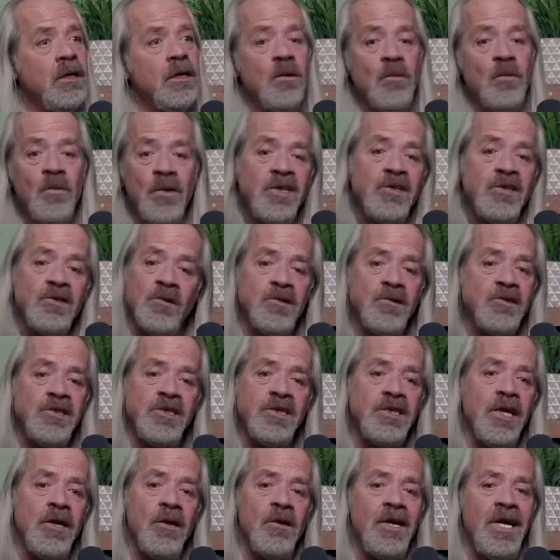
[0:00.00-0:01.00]
Resources
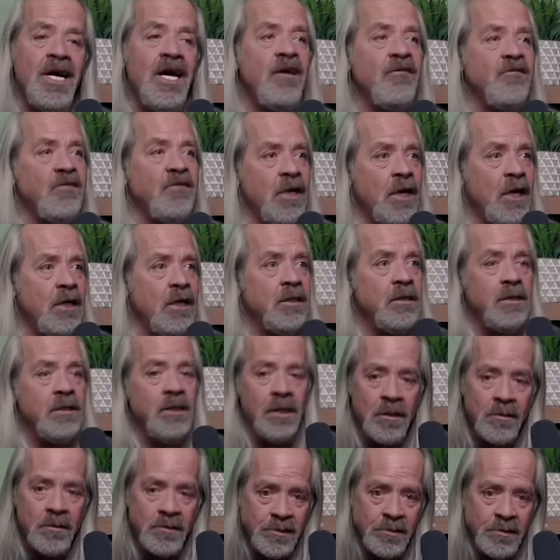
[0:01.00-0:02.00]
they don't have yet.
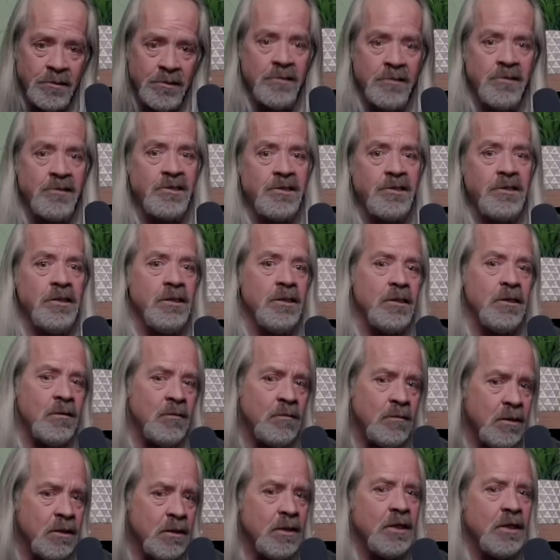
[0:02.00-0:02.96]
So there's a